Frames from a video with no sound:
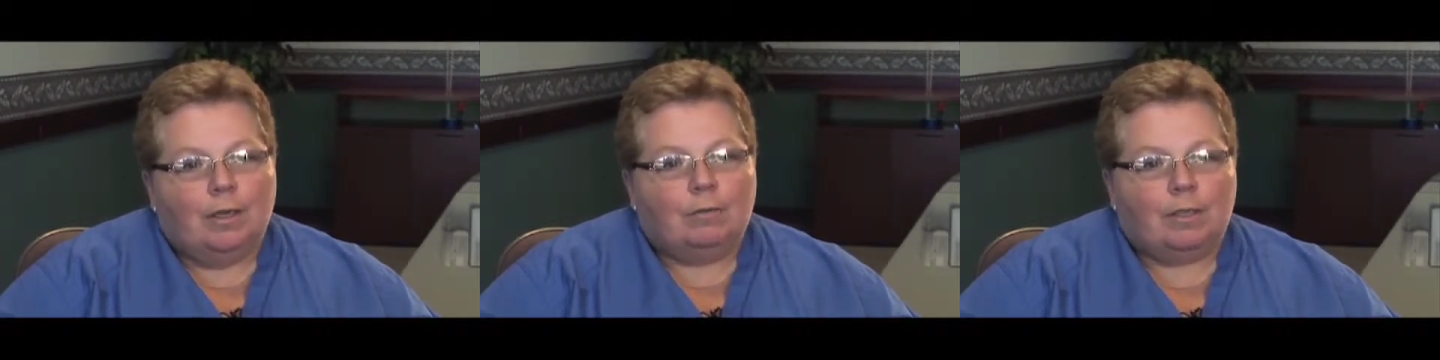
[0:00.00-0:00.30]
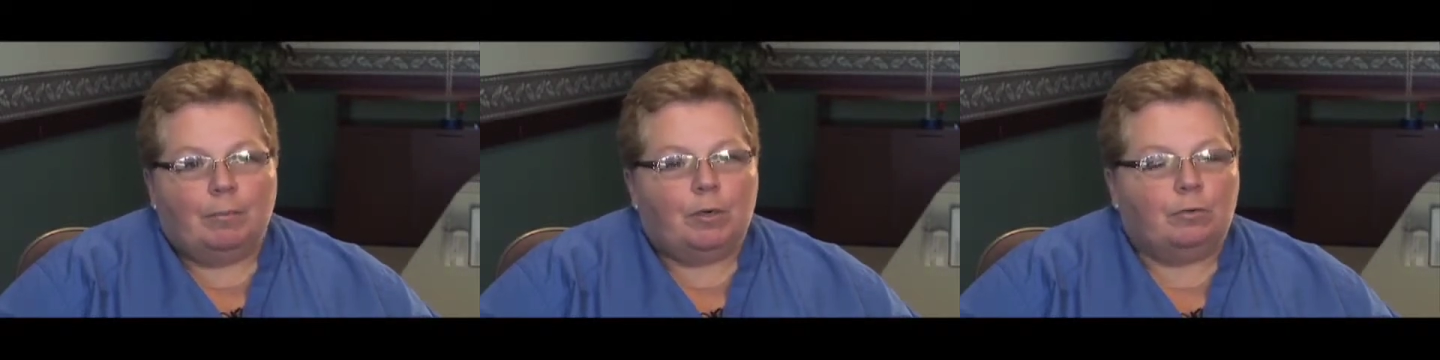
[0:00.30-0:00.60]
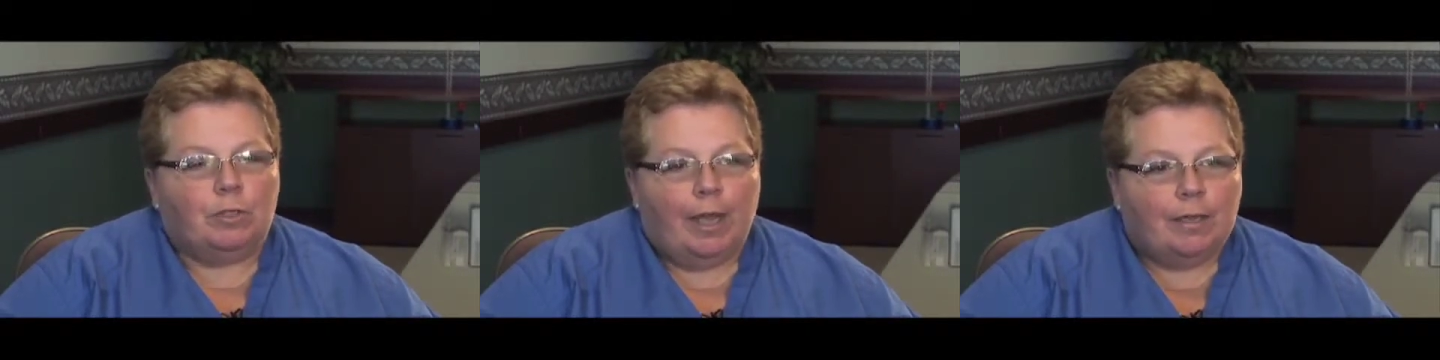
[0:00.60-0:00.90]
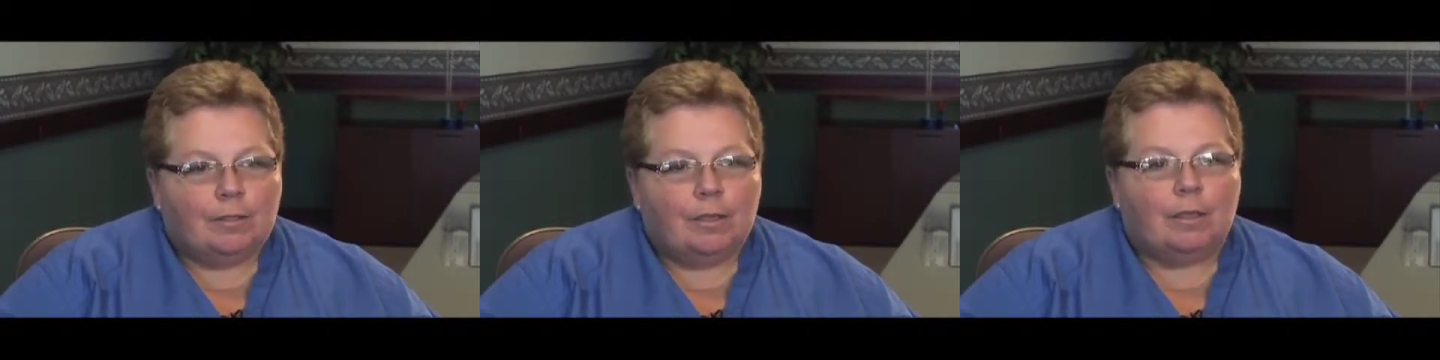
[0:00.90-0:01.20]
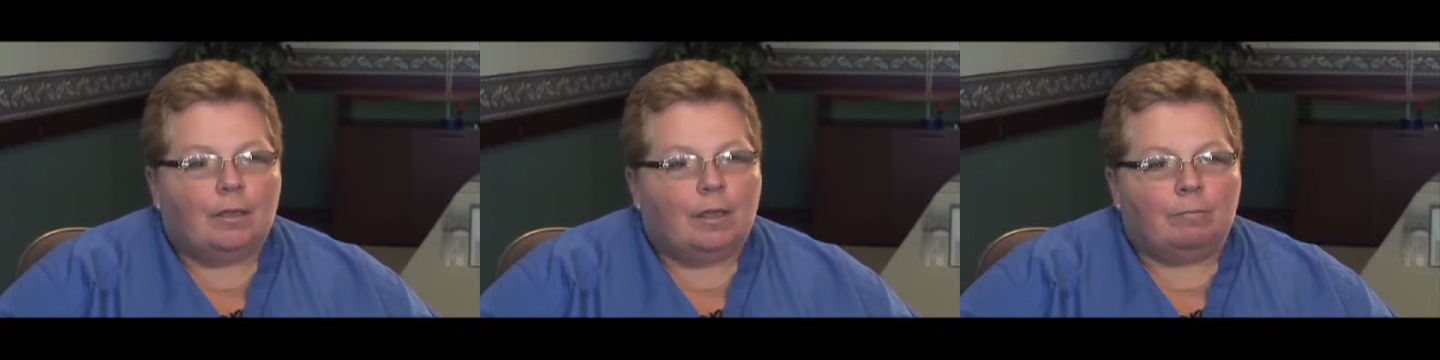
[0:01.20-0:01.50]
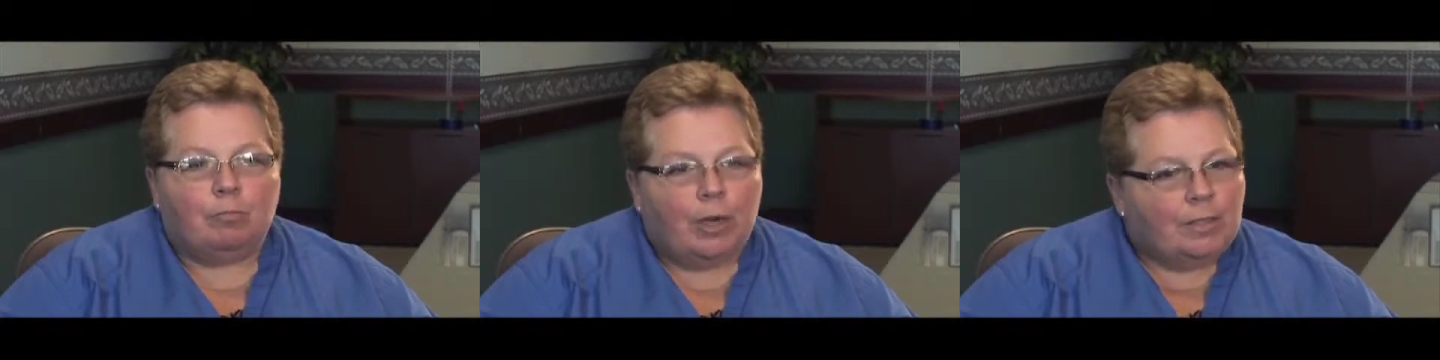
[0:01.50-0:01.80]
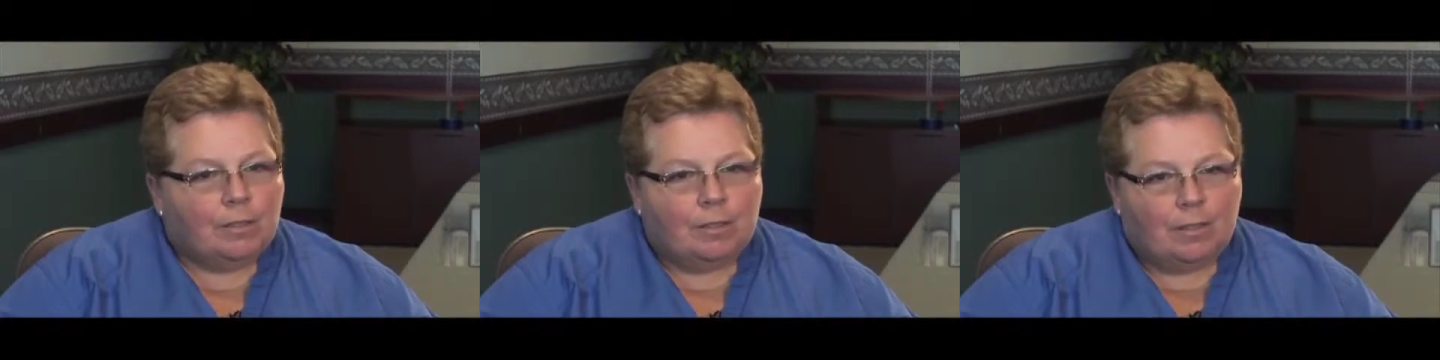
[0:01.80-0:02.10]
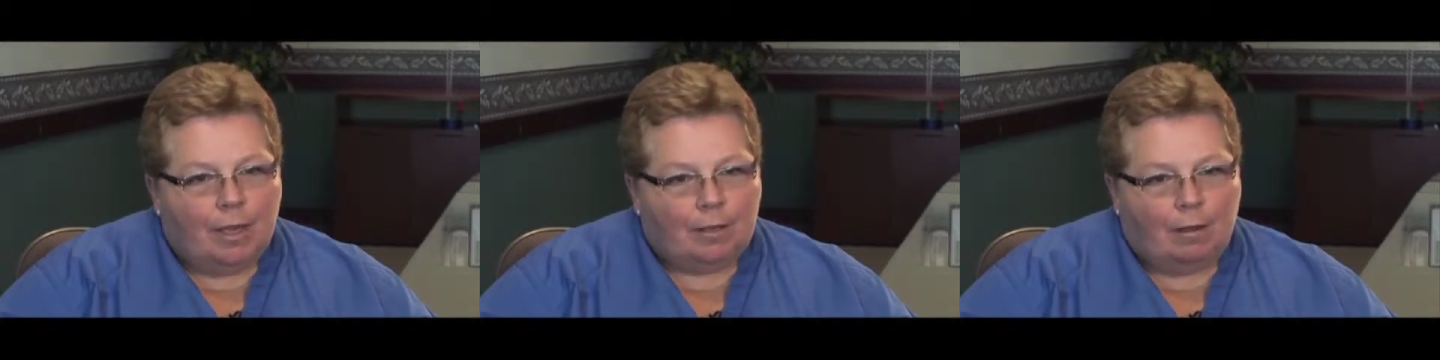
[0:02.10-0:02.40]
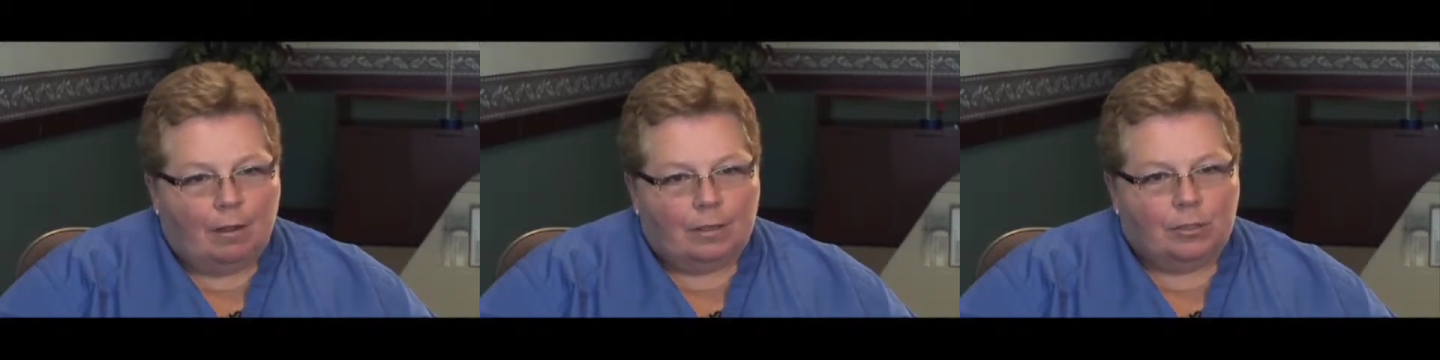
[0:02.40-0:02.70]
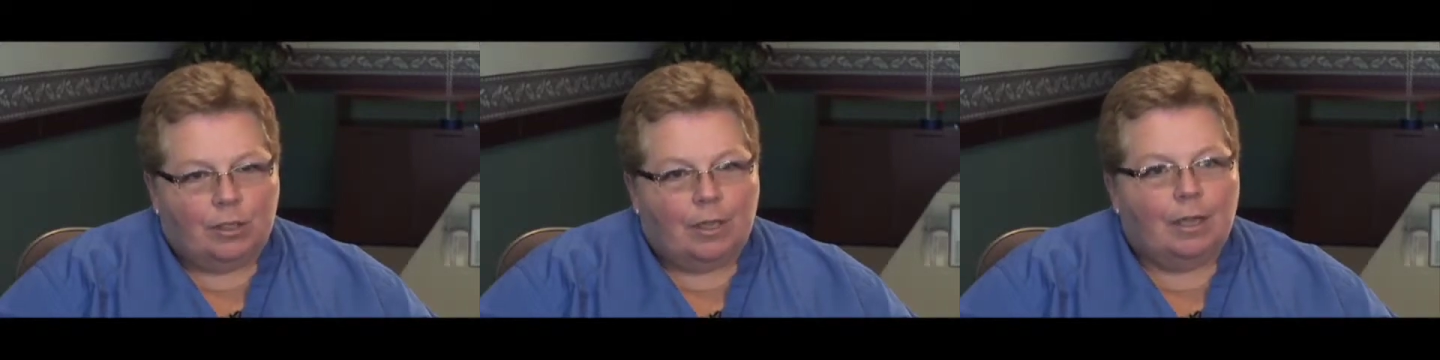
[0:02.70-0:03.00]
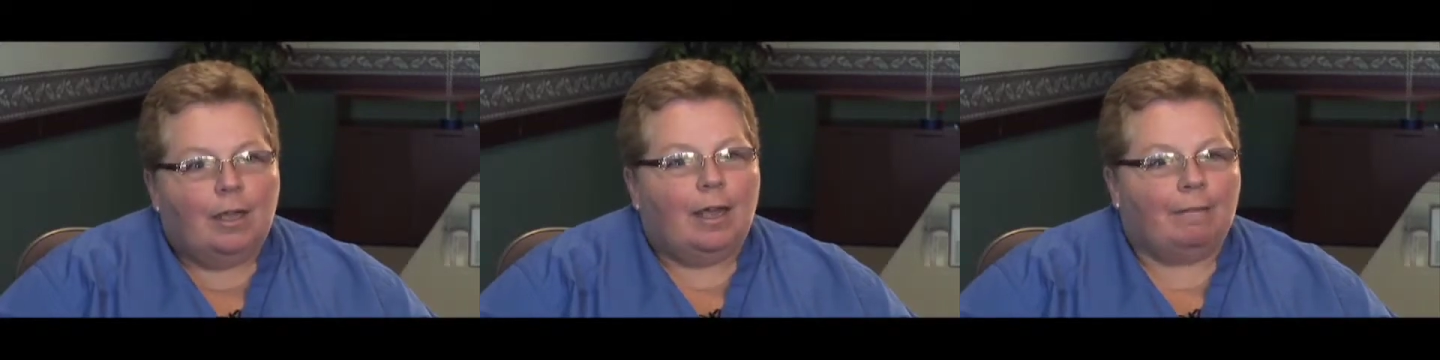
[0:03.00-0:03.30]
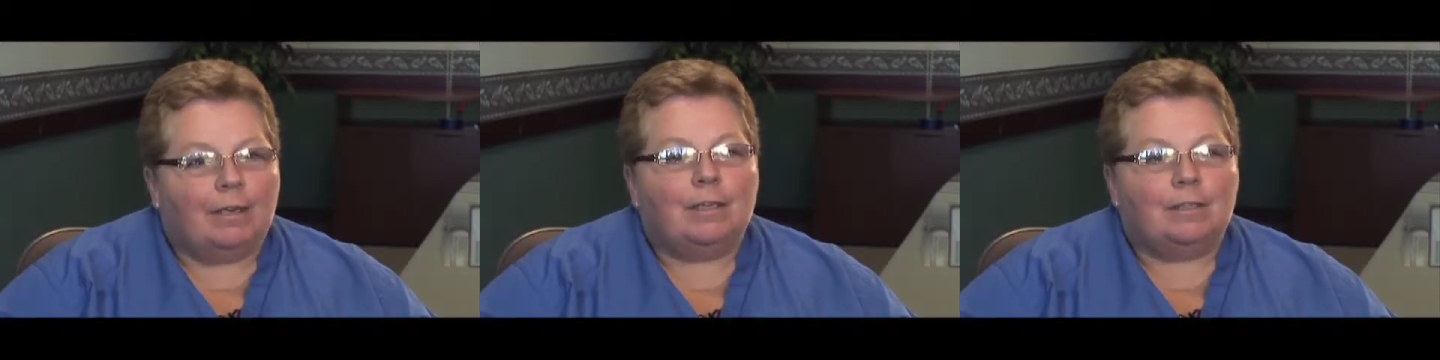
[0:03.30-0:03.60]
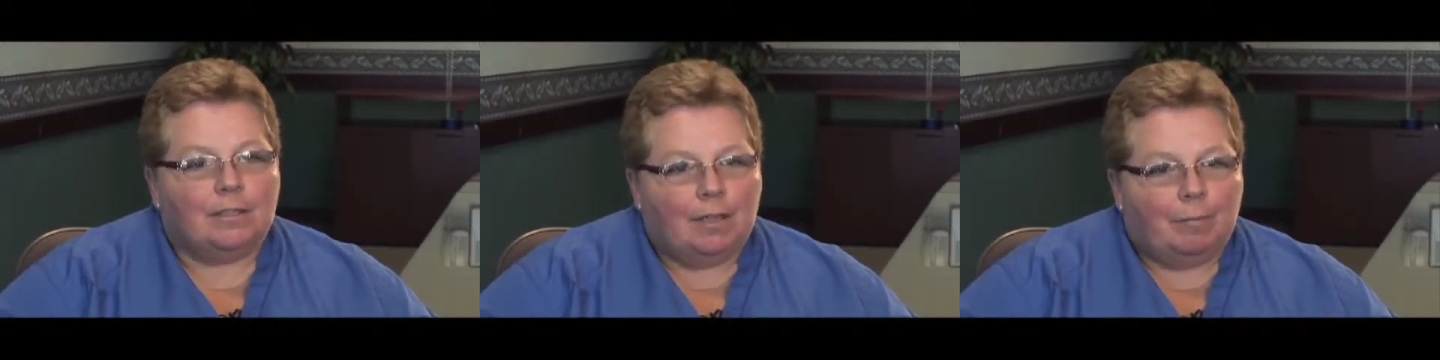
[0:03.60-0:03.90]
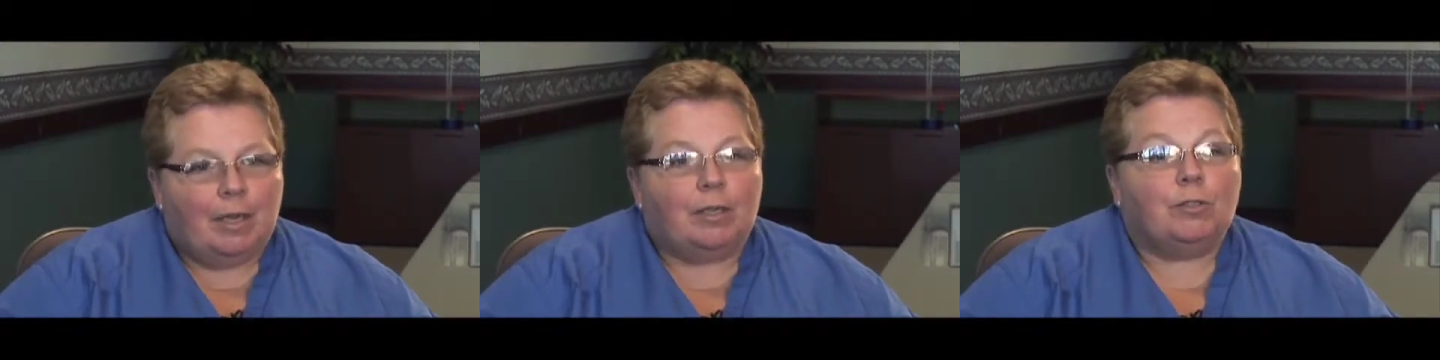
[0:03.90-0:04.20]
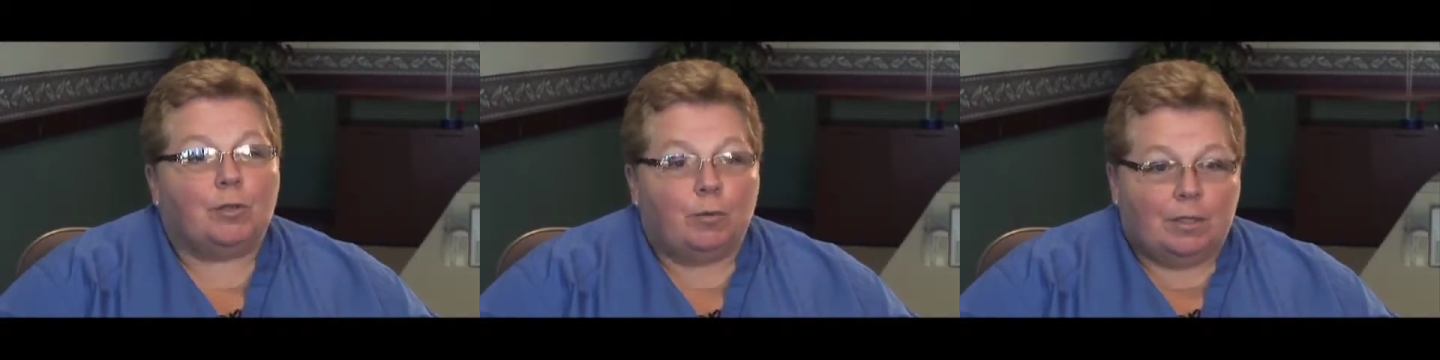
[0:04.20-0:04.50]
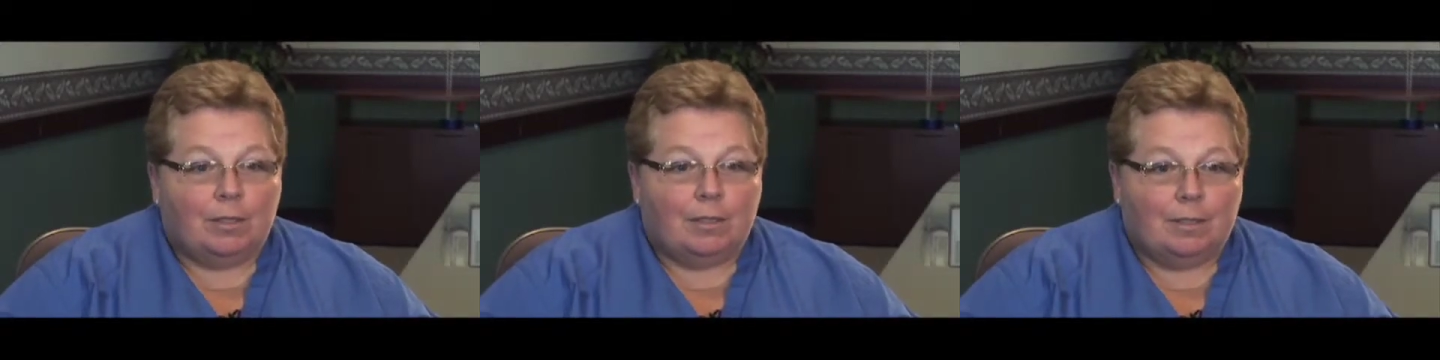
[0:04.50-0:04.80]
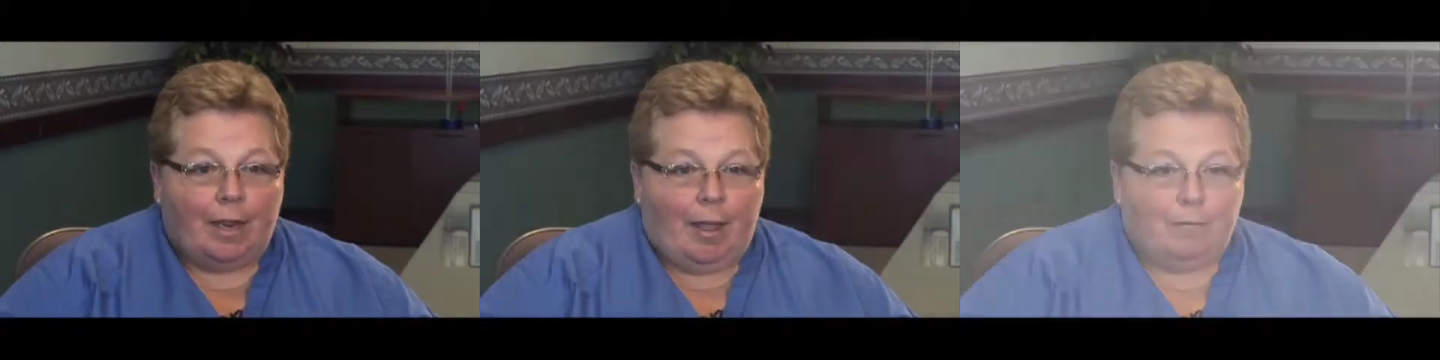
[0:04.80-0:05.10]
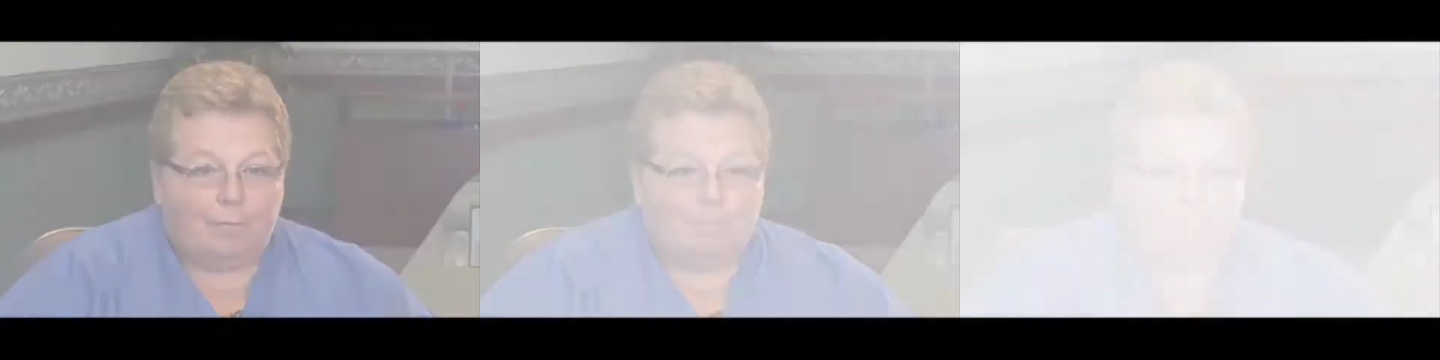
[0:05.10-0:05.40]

someone who takes it, embraces the technology, and then can disseminate it to the rest of the staff.